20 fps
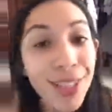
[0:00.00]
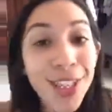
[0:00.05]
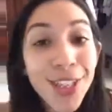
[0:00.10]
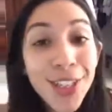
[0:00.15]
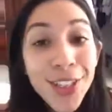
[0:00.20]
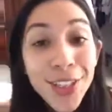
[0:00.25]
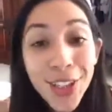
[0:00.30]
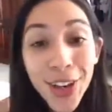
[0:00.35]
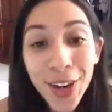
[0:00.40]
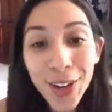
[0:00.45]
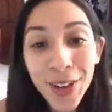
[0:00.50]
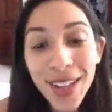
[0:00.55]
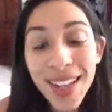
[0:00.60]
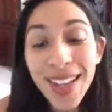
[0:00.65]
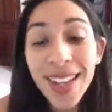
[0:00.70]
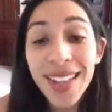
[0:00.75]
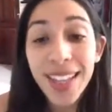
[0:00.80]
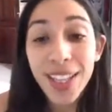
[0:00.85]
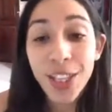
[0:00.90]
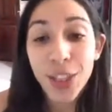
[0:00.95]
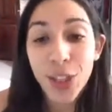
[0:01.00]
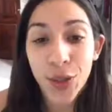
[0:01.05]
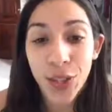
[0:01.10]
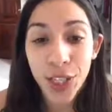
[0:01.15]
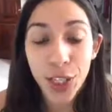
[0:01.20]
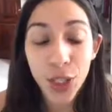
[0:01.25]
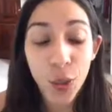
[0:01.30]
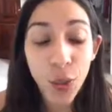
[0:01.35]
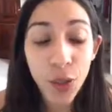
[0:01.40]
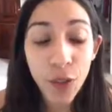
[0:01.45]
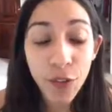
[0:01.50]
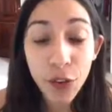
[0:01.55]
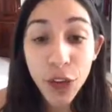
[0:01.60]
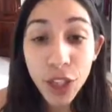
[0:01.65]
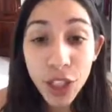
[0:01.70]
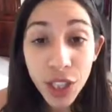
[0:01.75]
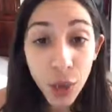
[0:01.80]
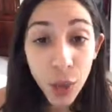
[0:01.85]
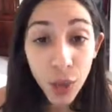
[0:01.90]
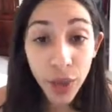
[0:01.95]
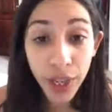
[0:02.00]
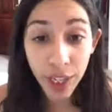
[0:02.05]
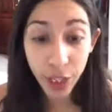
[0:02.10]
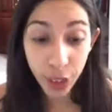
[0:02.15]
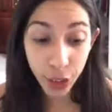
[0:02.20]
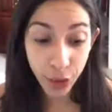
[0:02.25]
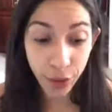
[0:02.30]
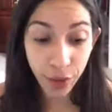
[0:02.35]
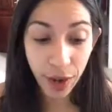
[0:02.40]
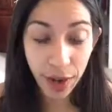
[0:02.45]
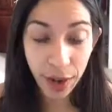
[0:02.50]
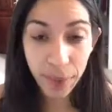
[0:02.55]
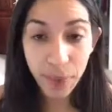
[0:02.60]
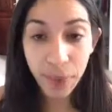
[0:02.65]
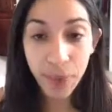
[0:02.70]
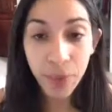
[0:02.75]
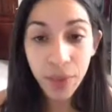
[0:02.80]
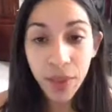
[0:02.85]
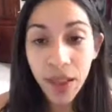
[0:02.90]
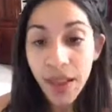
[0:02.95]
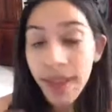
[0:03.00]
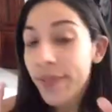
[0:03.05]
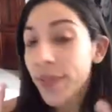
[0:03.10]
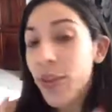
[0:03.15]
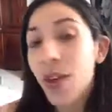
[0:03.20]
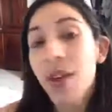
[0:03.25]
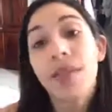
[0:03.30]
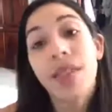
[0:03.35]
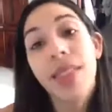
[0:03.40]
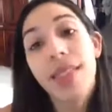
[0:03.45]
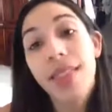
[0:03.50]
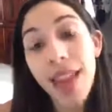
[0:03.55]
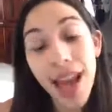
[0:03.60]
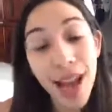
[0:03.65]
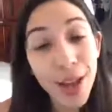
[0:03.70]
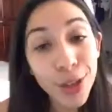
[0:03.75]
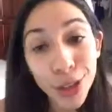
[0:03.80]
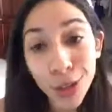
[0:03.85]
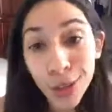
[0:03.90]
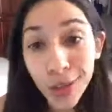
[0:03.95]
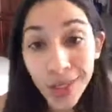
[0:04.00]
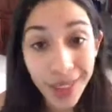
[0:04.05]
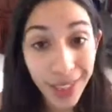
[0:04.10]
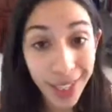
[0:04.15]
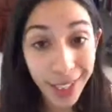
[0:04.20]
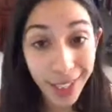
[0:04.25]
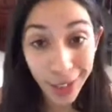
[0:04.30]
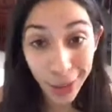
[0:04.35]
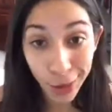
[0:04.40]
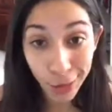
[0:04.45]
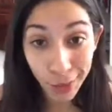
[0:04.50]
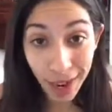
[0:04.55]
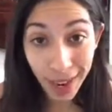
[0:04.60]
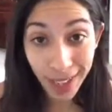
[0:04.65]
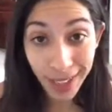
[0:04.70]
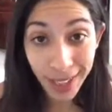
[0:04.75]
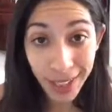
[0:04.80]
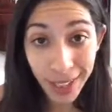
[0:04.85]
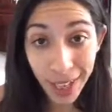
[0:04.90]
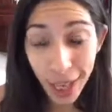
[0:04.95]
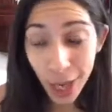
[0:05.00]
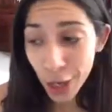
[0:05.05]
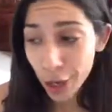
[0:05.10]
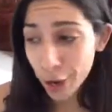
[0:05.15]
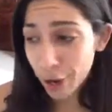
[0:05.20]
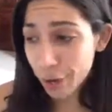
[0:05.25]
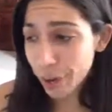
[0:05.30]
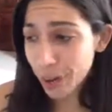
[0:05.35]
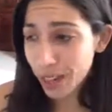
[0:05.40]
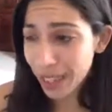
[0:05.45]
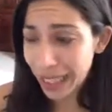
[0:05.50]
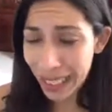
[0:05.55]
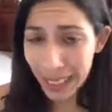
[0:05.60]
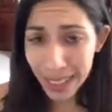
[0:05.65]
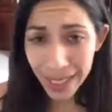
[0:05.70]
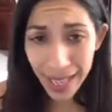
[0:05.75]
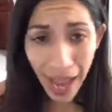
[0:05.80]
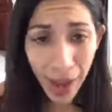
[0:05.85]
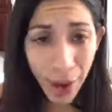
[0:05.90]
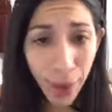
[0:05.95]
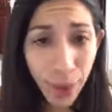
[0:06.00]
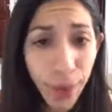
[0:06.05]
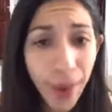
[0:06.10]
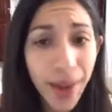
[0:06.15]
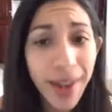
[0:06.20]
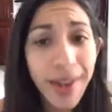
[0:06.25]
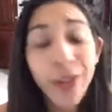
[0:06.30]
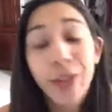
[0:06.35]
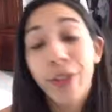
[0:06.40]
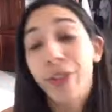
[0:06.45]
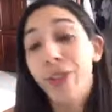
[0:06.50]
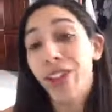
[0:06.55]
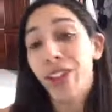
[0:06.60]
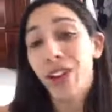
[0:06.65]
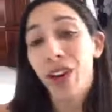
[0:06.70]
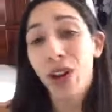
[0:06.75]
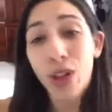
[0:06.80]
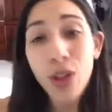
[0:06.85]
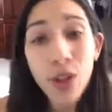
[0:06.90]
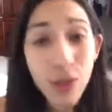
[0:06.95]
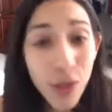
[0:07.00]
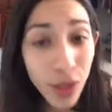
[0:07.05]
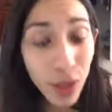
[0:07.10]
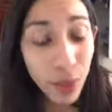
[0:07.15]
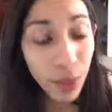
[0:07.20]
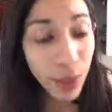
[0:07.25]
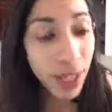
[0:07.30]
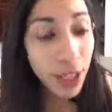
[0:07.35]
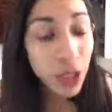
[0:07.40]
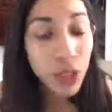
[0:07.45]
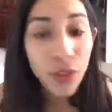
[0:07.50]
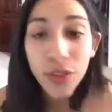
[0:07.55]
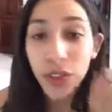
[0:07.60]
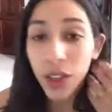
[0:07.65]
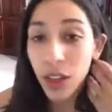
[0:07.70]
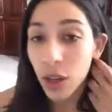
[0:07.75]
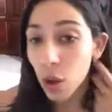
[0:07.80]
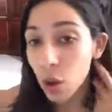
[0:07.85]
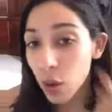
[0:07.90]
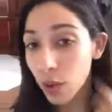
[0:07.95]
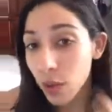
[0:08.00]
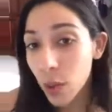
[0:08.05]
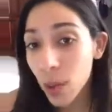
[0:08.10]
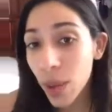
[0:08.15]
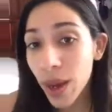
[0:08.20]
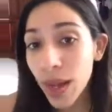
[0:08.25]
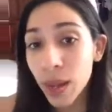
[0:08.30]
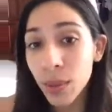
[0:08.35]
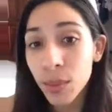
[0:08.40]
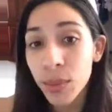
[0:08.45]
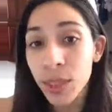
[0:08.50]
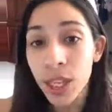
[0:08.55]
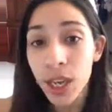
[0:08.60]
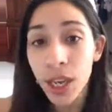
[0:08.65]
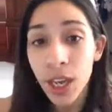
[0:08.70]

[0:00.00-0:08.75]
So let's do this. So the first thing we're going to do, right? If you have 1,001 things on your mind, you're feeling scatterbrained, you're feeling all over the place, you're feeling overwhelmed,